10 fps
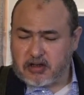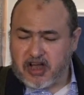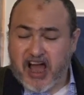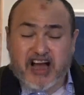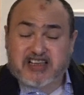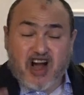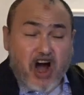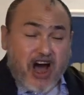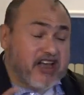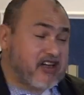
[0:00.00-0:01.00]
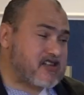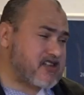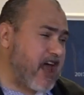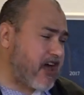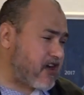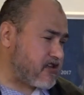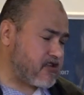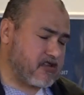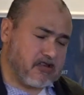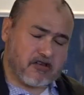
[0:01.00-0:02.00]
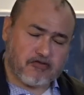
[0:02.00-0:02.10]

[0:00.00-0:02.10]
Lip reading: has a higher status?